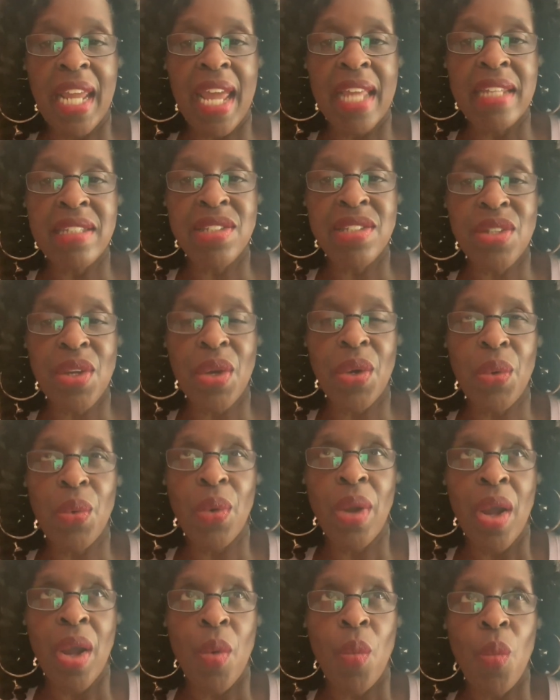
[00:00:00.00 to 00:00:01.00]
And so
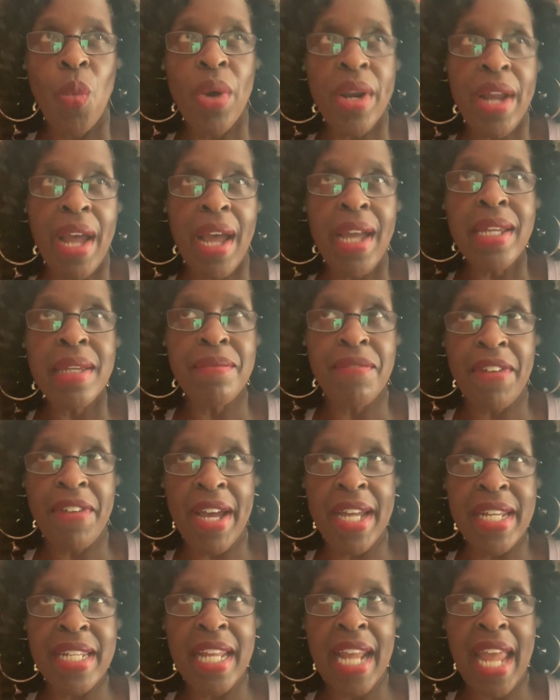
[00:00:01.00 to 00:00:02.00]
what I am
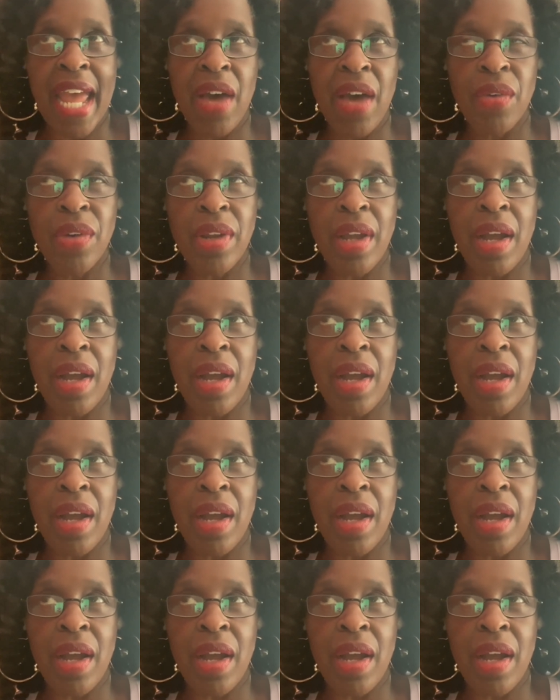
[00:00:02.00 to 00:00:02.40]
finding out,